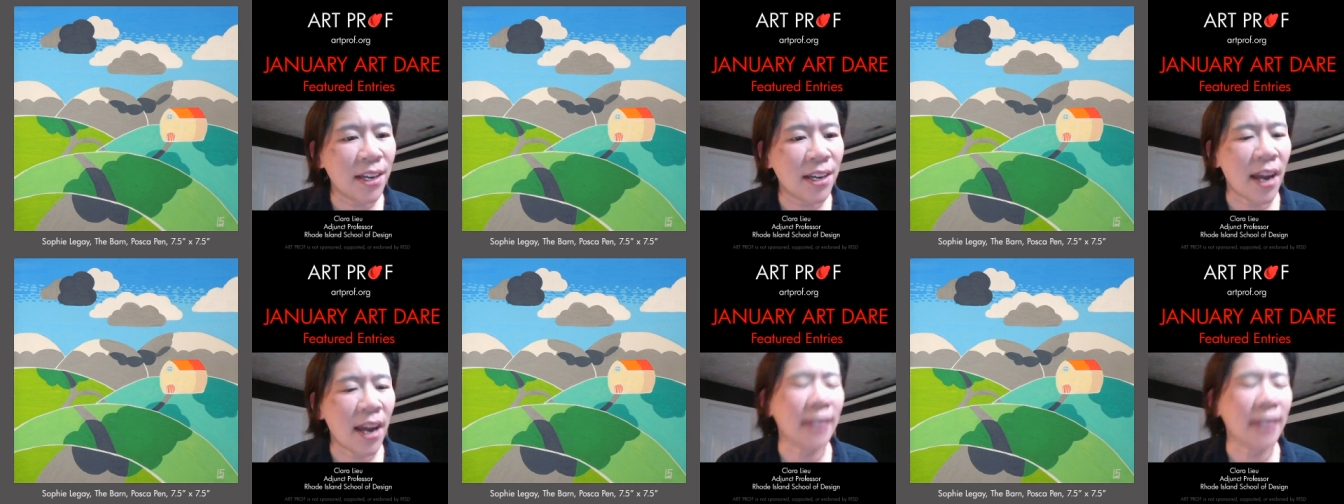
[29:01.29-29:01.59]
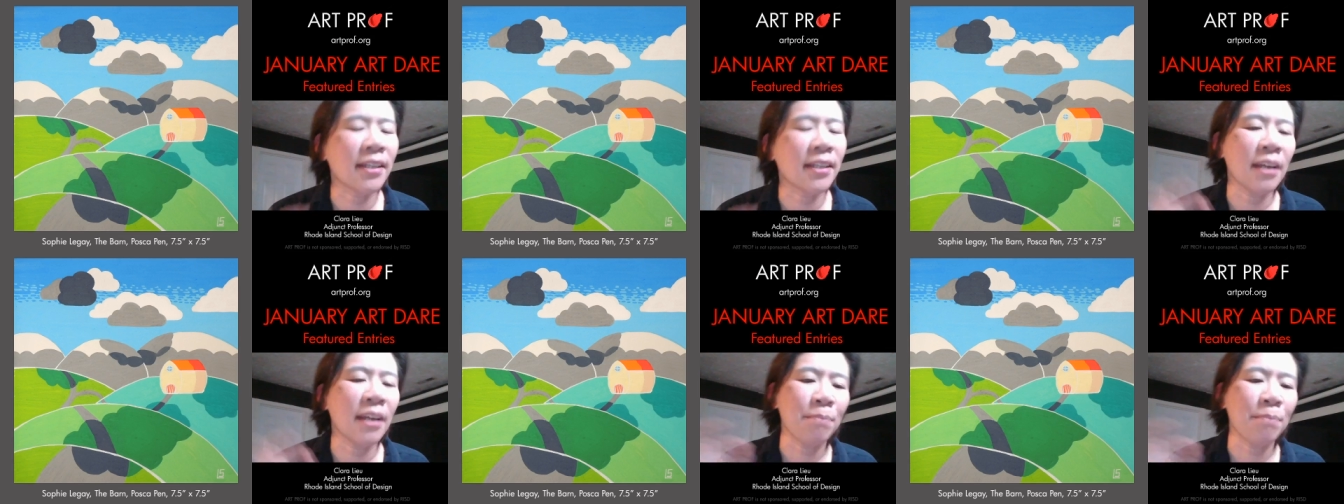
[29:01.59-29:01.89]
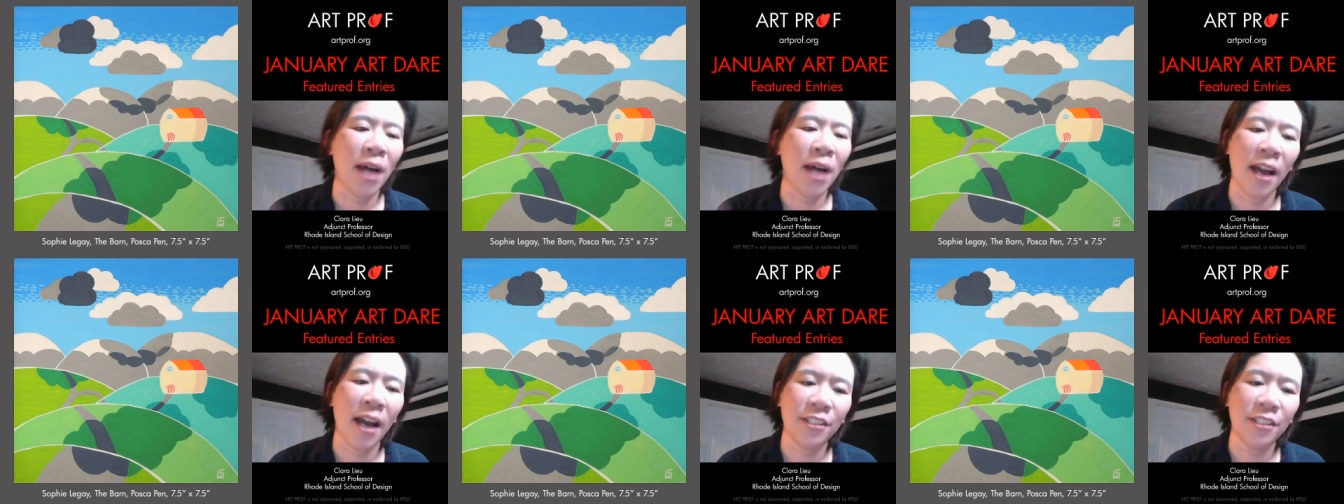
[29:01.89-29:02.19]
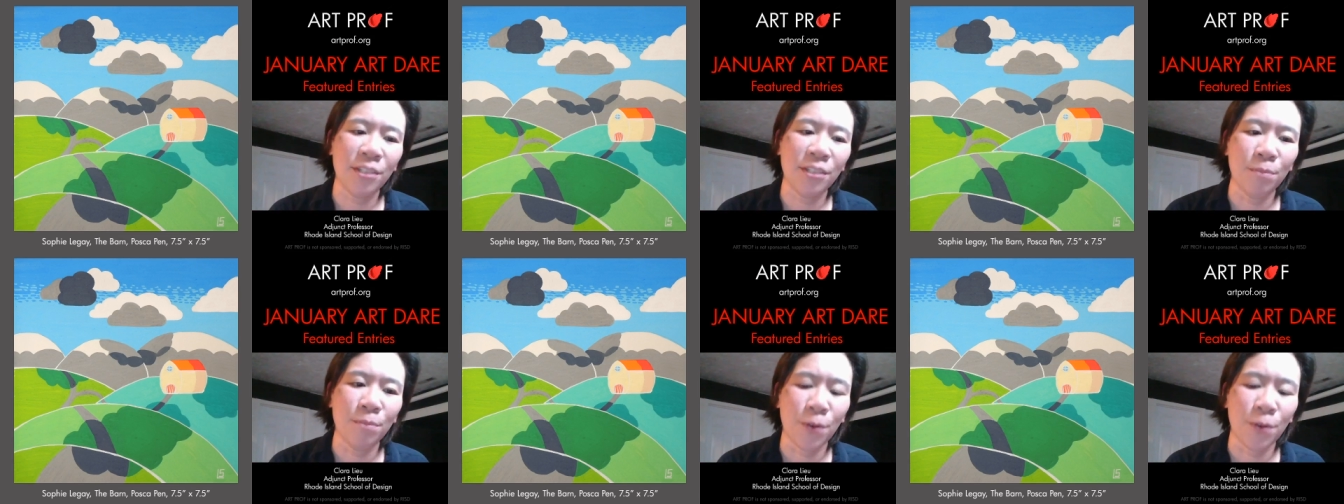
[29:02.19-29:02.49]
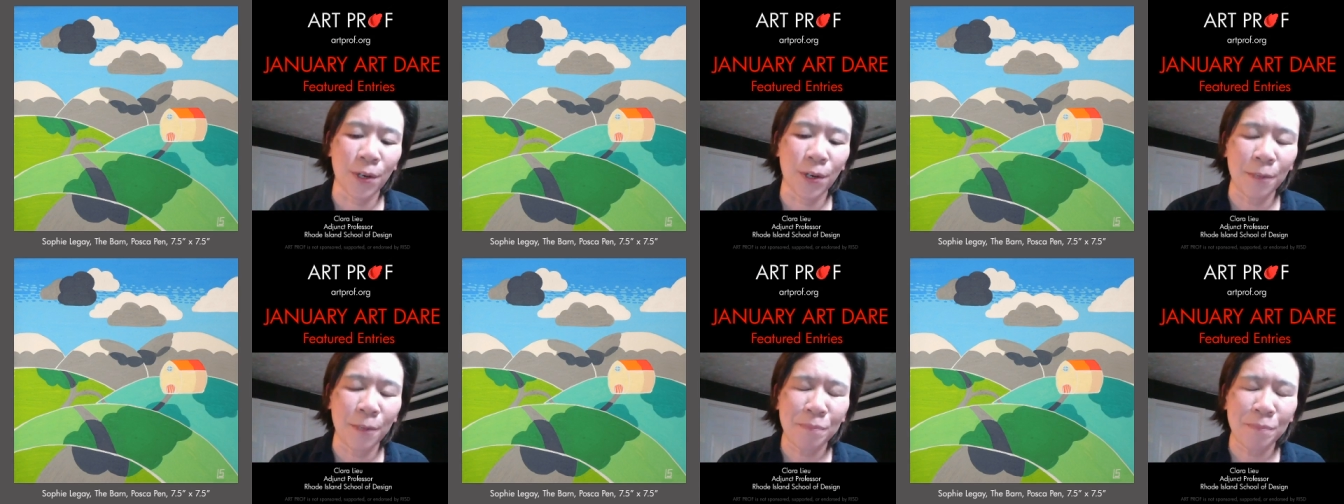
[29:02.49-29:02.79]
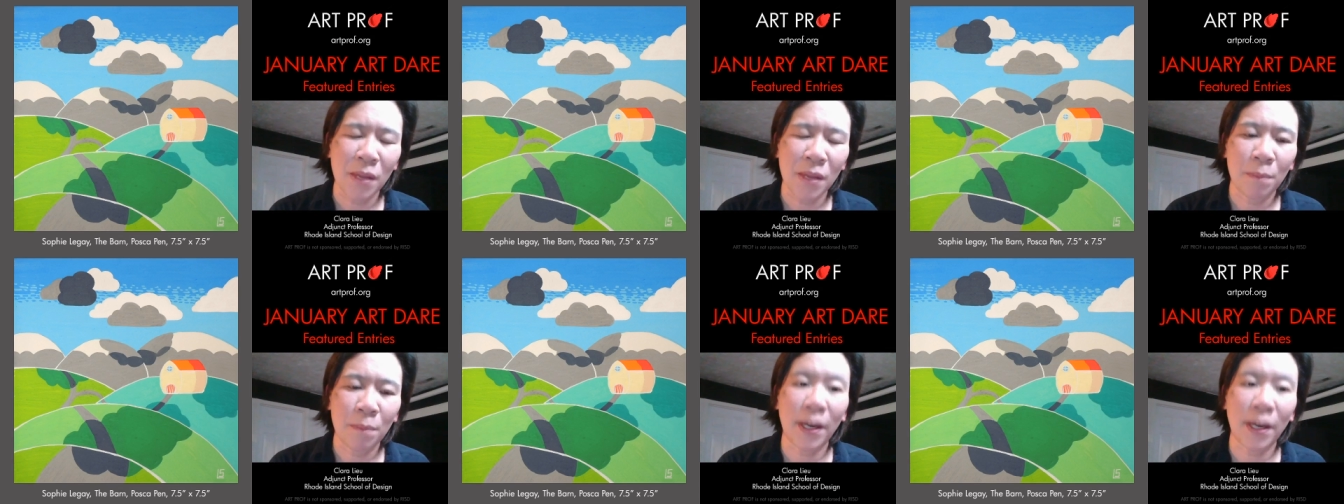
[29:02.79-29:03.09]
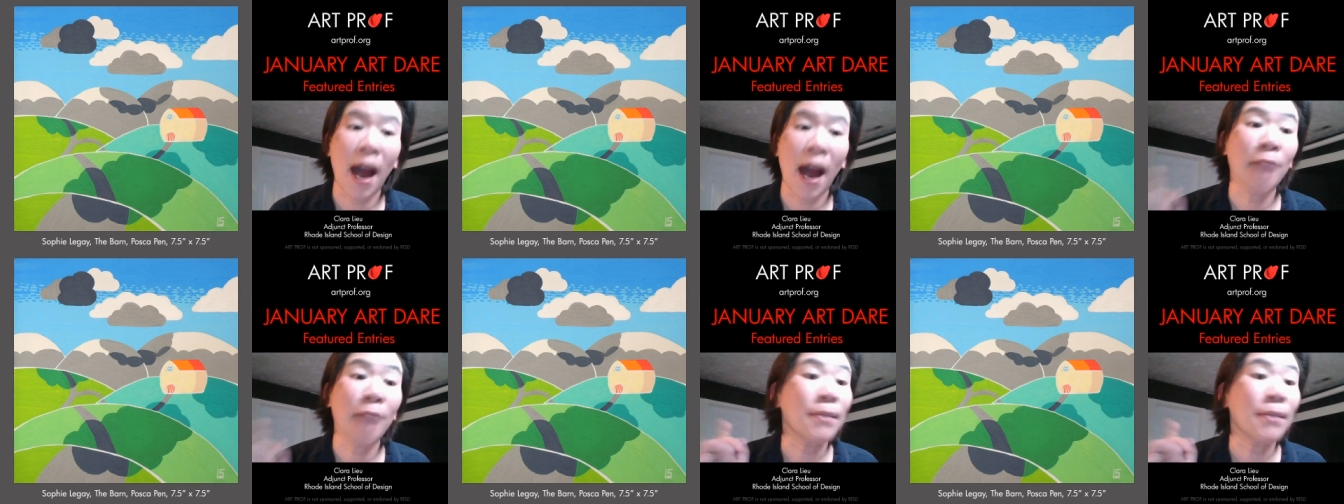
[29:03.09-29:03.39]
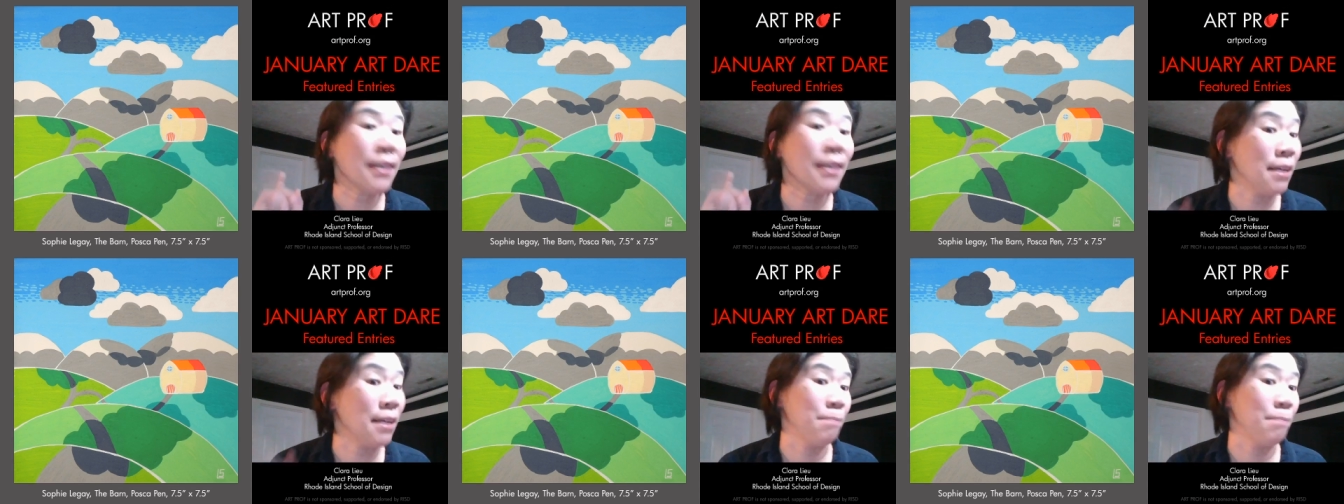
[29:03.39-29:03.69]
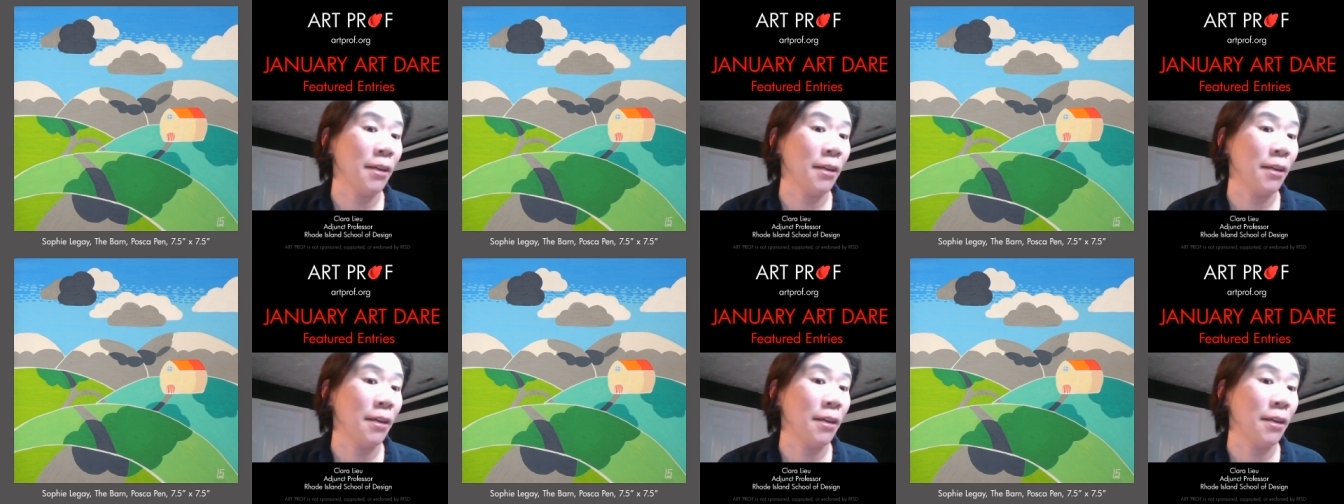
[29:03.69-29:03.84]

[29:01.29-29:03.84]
I could get behind it more. But I would keep it.